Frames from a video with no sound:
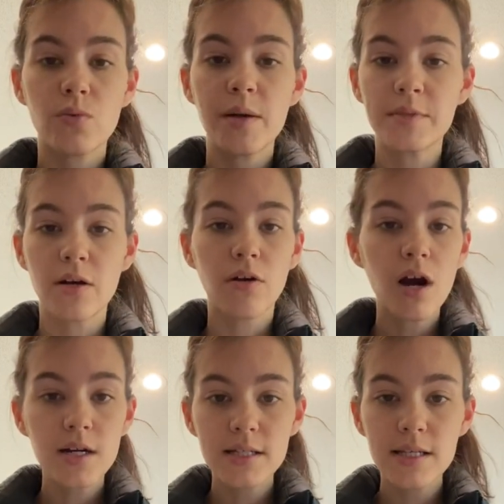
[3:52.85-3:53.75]
wipe down
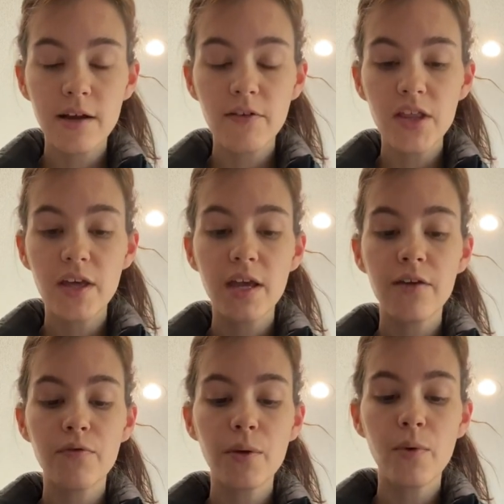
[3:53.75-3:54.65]
carts and everything
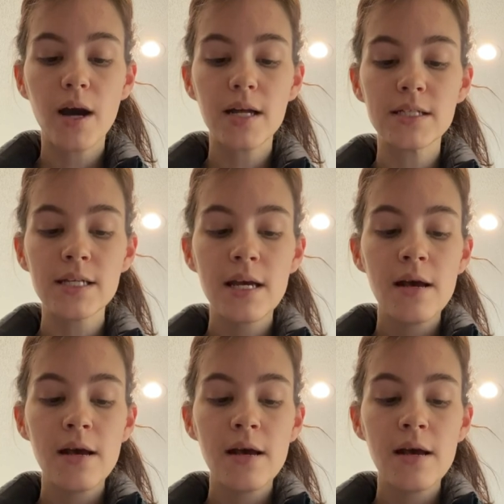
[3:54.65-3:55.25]
if we want,